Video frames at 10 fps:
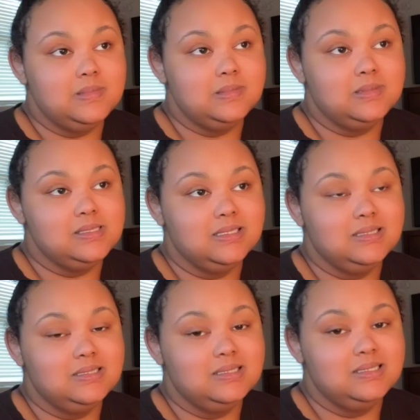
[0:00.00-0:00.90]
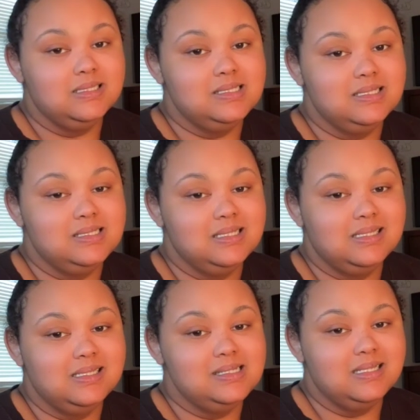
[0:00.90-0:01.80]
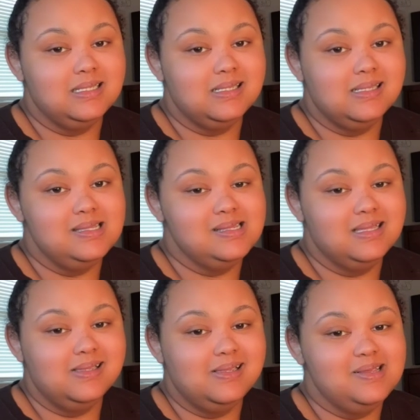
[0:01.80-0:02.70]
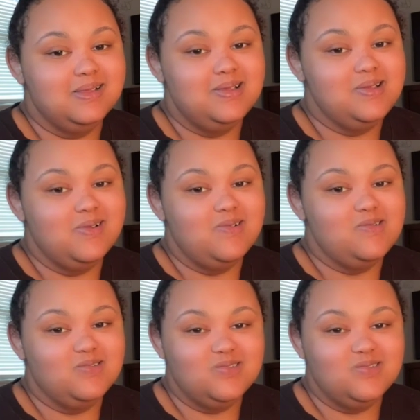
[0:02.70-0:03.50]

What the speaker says: (silence)